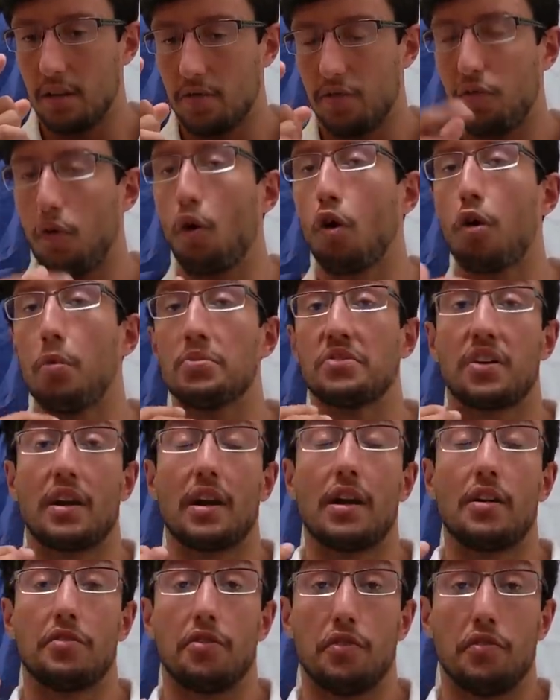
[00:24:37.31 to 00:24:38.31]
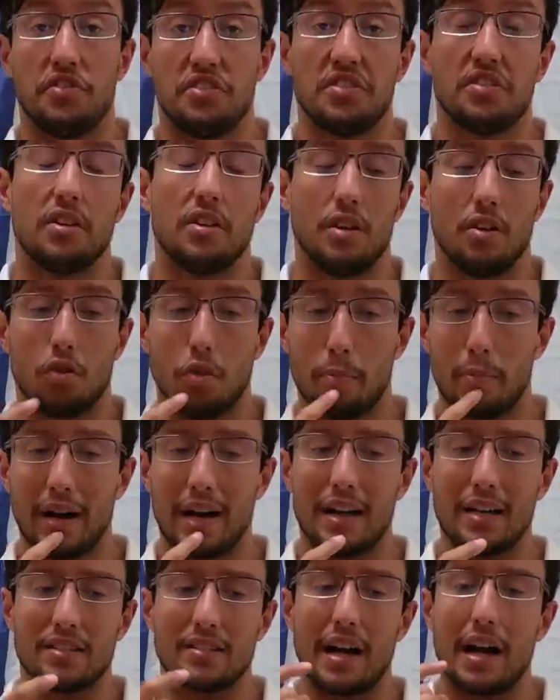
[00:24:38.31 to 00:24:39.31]
forums that I've visited in the
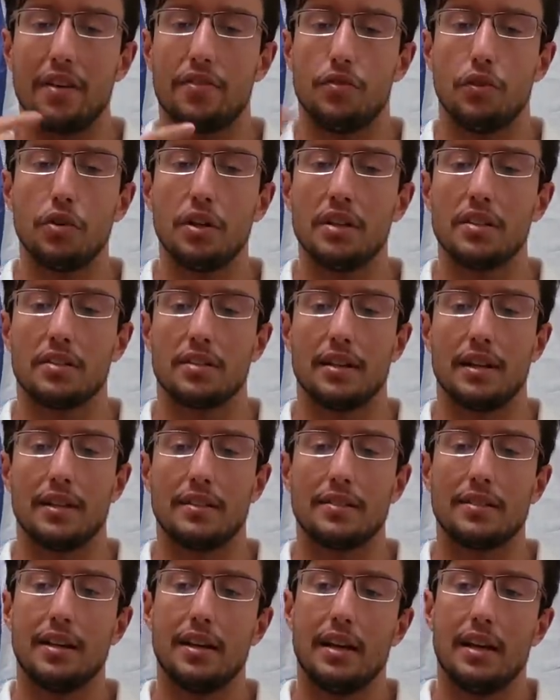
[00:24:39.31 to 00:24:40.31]
past, I've noticed that